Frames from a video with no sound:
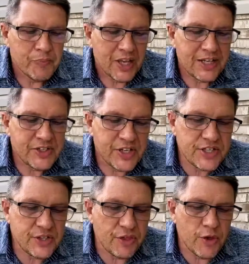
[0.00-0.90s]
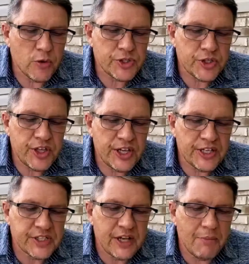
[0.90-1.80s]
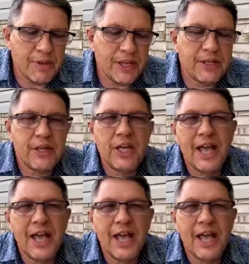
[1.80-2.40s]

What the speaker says: It says that those things come in